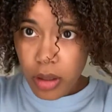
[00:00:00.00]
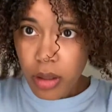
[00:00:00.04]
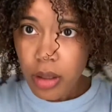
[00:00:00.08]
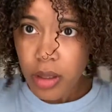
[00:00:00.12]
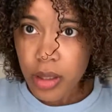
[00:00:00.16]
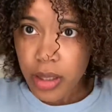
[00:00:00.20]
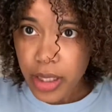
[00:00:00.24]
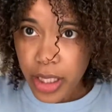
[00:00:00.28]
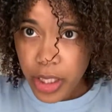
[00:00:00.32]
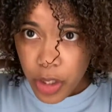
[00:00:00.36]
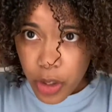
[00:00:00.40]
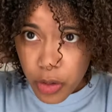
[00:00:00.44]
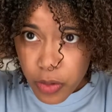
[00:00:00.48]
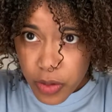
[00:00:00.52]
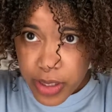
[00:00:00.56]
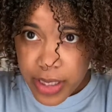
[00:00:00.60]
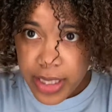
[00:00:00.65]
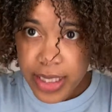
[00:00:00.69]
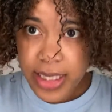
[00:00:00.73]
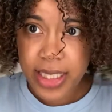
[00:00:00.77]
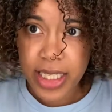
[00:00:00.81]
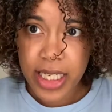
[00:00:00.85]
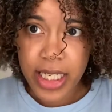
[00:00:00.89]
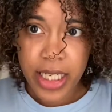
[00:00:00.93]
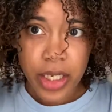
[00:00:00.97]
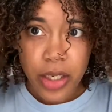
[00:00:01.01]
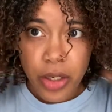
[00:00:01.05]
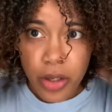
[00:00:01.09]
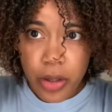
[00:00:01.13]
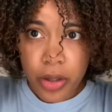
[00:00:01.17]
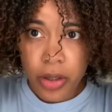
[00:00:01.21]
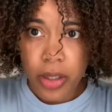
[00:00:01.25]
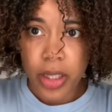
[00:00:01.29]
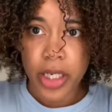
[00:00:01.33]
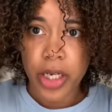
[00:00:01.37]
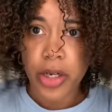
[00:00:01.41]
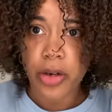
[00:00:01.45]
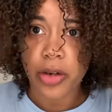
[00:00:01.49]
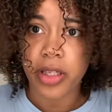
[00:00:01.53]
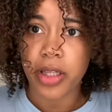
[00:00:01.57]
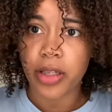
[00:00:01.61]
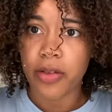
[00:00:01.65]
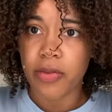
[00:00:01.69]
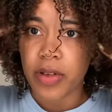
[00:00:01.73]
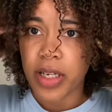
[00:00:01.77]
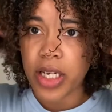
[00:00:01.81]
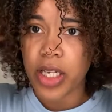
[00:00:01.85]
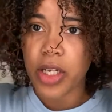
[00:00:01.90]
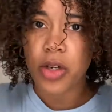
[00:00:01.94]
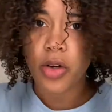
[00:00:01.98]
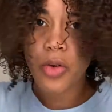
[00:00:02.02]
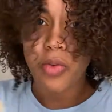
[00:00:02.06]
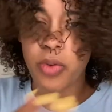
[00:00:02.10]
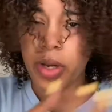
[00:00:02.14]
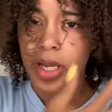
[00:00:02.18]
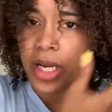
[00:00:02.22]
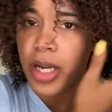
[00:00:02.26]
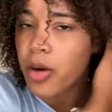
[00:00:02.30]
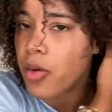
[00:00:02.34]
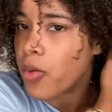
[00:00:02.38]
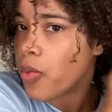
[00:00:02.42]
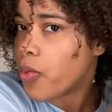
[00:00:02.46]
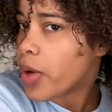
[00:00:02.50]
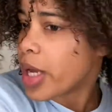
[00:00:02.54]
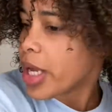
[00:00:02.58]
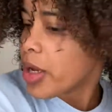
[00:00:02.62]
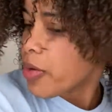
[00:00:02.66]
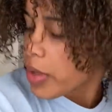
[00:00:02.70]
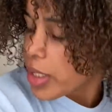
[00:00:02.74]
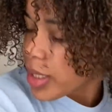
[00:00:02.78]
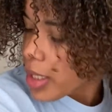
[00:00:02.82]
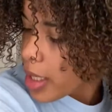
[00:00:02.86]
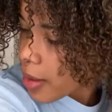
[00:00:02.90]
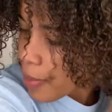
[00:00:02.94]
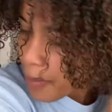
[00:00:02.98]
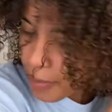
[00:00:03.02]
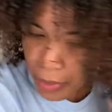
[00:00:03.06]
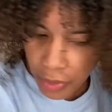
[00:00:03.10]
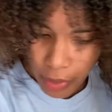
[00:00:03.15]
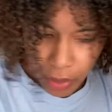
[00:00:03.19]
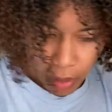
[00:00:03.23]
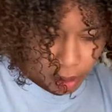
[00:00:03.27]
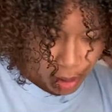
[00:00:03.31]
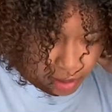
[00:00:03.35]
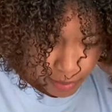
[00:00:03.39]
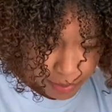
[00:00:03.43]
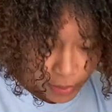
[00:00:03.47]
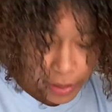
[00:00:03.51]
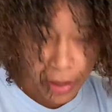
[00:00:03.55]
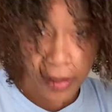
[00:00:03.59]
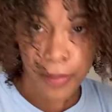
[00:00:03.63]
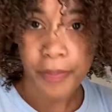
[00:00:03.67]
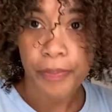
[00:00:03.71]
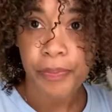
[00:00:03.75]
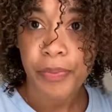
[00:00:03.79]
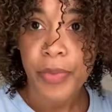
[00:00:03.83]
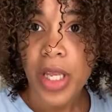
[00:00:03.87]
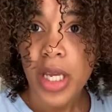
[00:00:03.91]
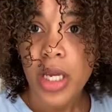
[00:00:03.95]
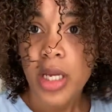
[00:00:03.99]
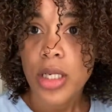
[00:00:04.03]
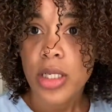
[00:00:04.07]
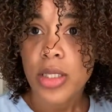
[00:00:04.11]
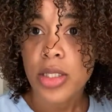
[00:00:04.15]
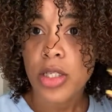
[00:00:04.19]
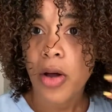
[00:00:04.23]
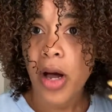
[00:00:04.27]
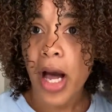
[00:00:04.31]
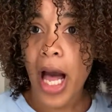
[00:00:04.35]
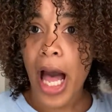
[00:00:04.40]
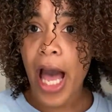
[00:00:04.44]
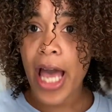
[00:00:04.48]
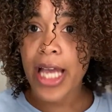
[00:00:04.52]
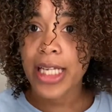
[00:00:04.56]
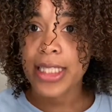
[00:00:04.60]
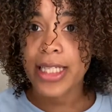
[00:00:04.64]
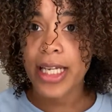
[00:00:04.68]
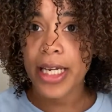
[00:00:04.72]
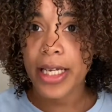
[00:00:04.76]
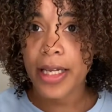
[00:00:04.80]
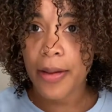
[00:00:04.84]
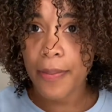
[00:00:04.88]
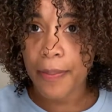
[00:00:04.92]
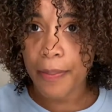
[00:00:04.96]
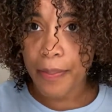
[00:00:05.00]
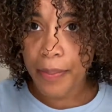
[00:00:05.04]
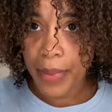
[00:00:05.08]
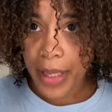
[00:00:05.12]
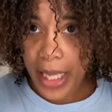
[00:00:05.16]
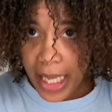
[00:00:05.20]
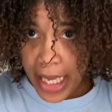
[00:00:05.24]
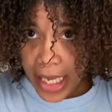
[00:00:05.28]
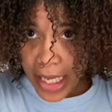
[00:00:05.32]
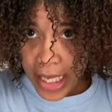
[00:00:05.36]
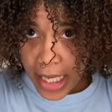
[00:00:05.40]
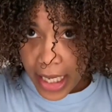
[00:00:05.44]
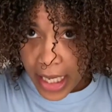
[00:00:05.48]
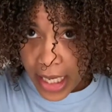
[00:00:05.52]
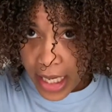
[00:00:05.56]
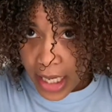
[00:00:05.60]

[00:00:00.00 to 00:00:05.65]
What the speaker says: that you were seeing earlier in the video went away without a problem. So I take a pick, and I